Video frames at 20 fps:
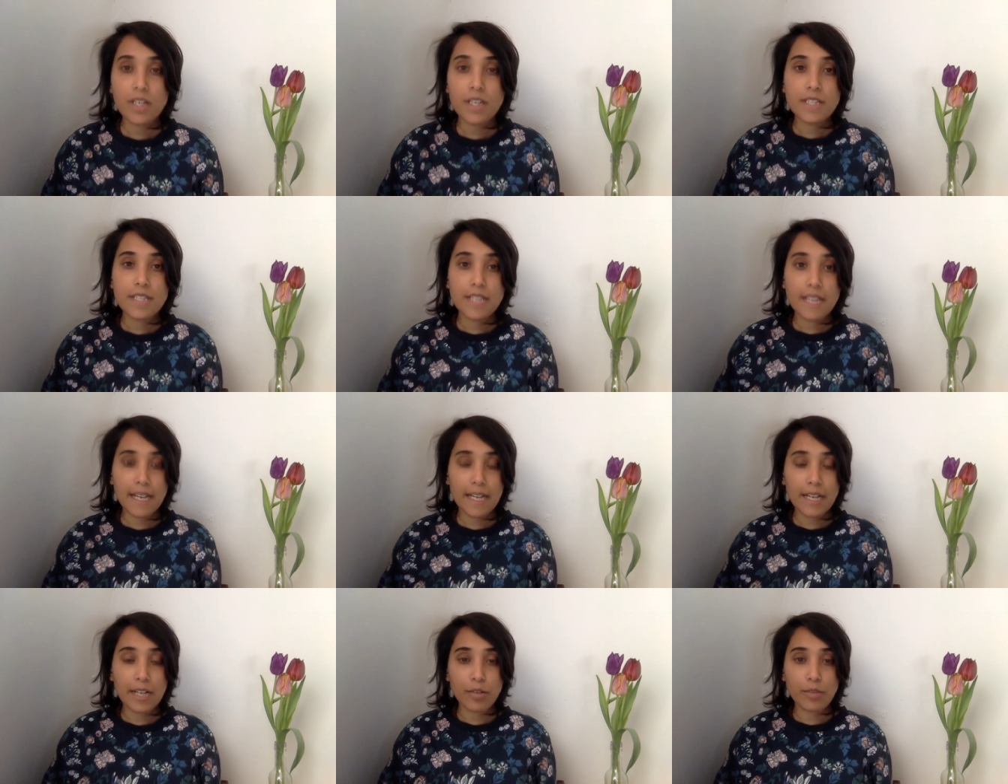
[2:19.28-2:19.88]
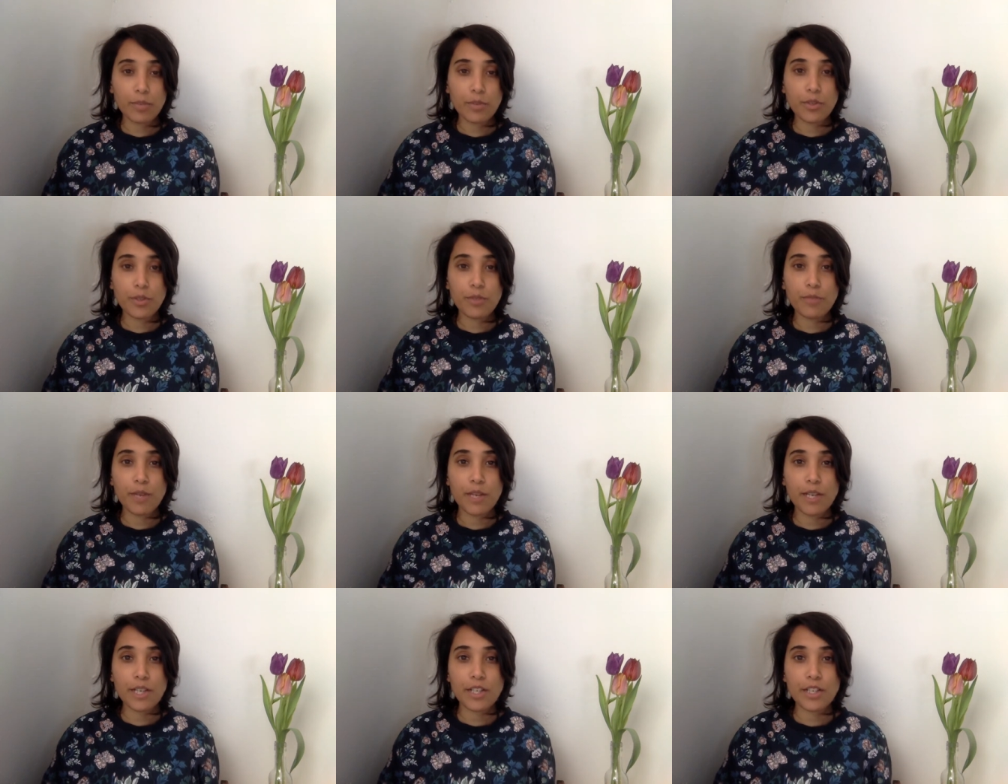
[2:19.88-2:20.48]
To help, you
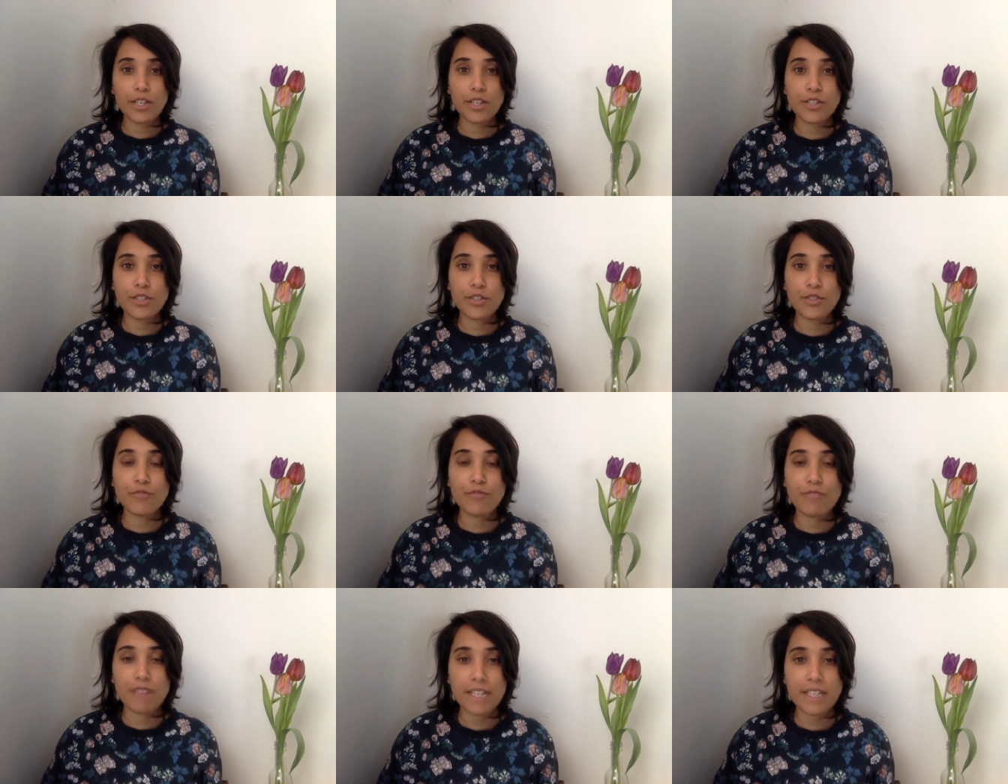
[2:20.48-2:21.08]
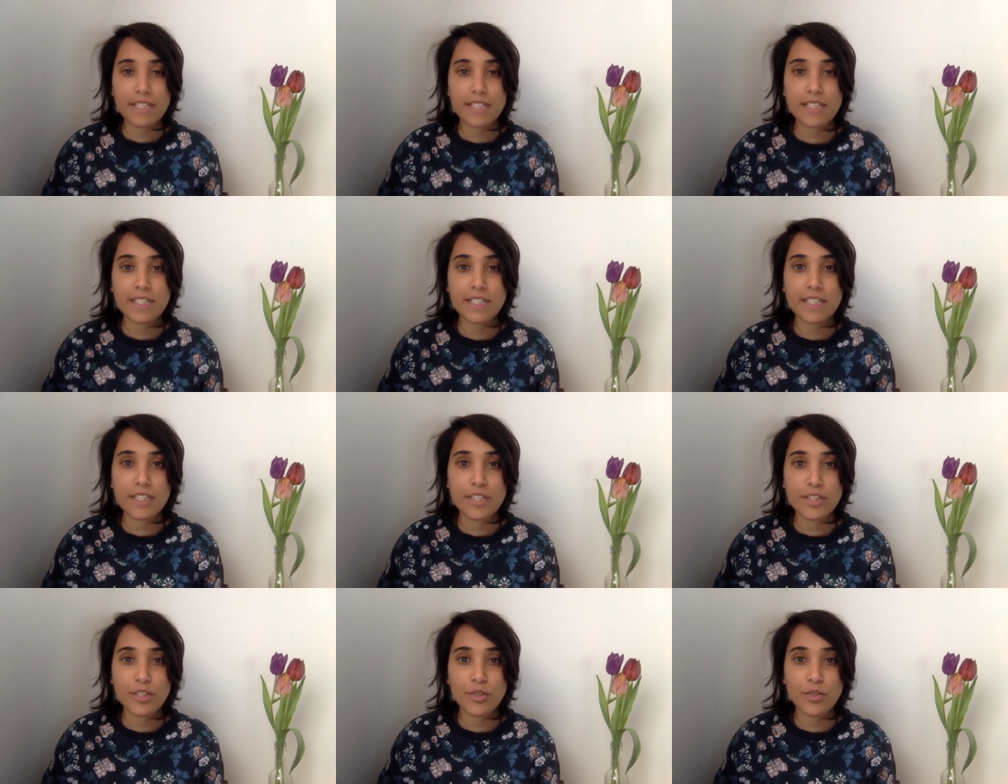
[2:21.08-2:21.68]
might like to rest
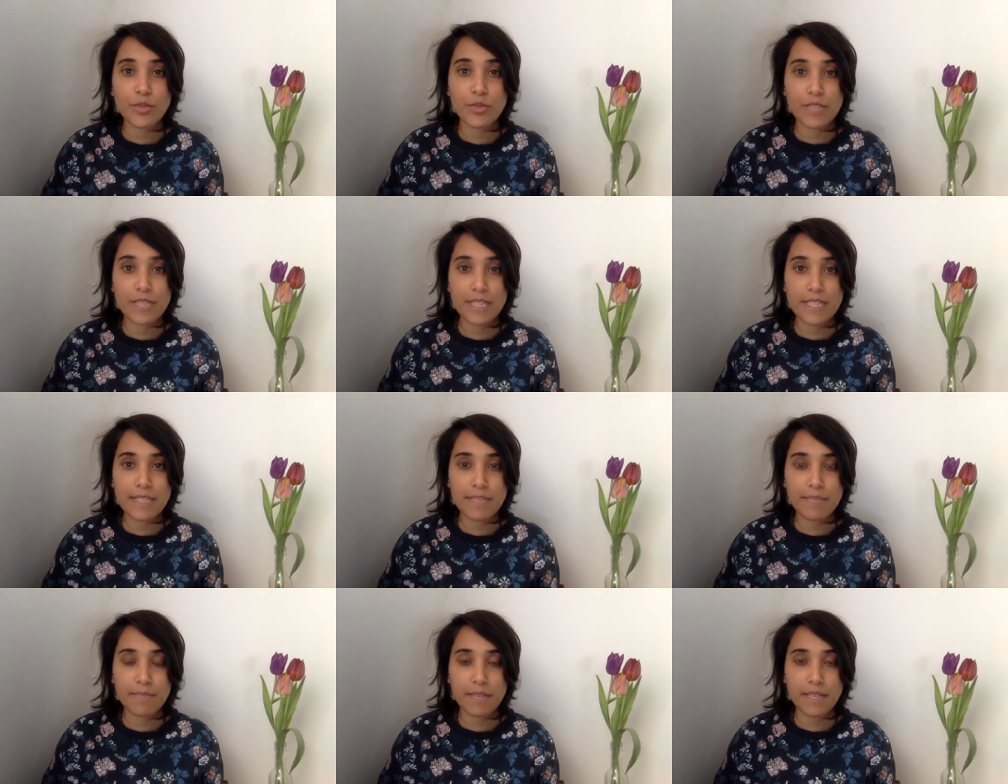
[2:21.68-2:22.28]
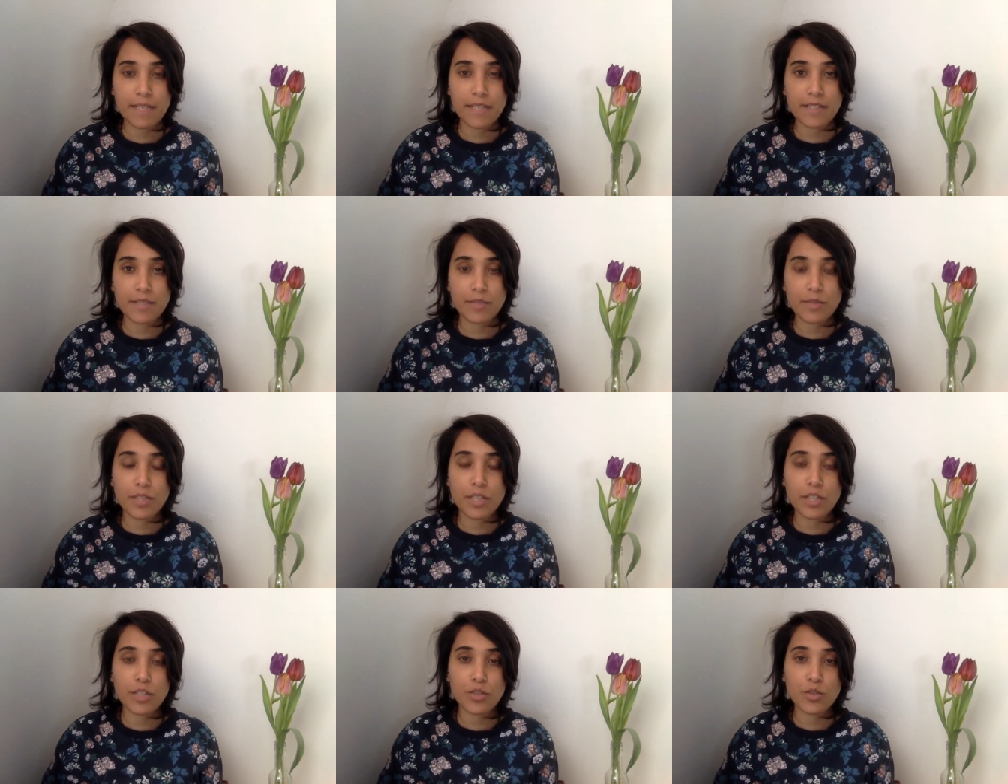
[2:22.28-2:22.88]
into this space
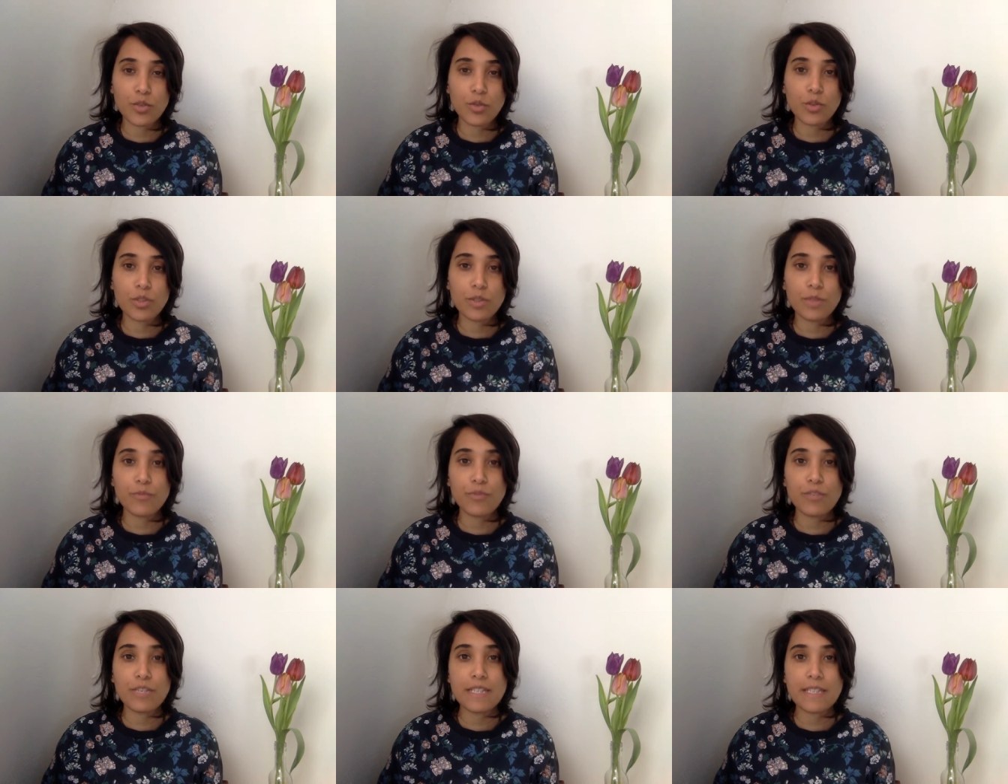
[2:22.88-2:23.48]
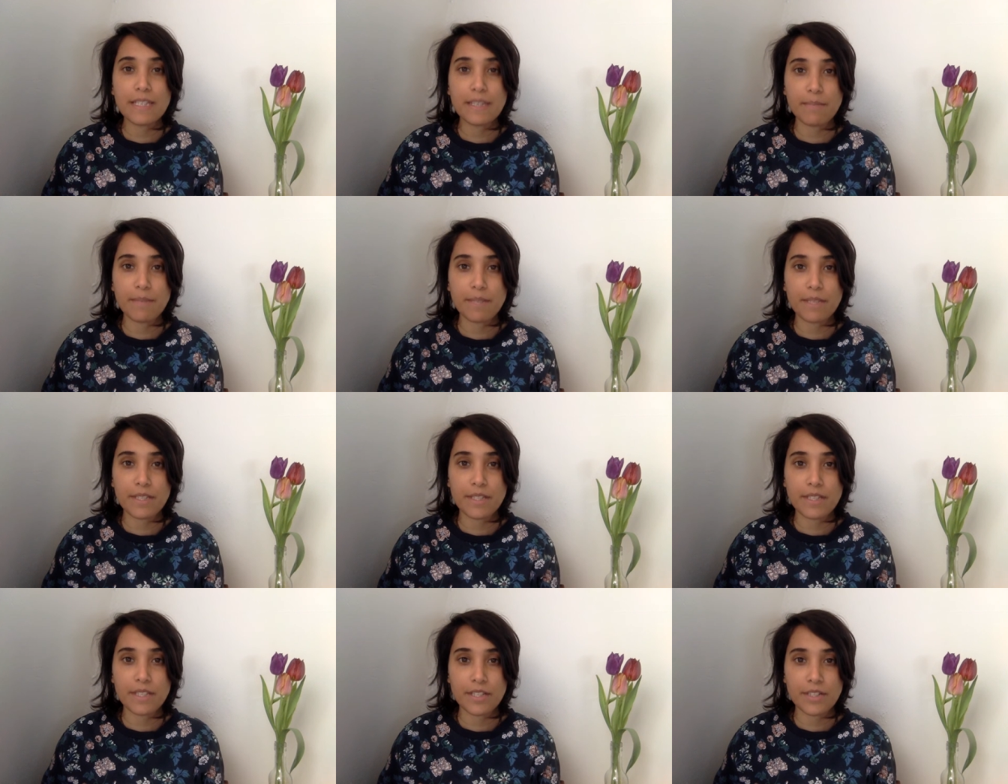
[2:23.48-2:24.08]
with a short breathing
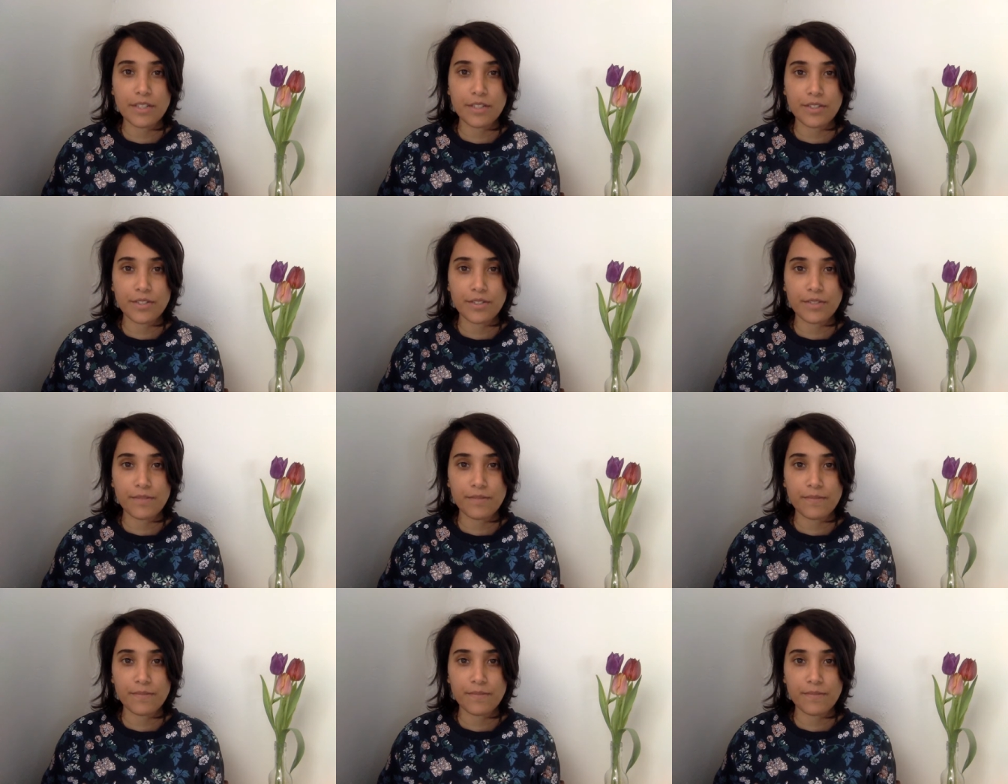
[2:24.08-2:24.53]
meditation.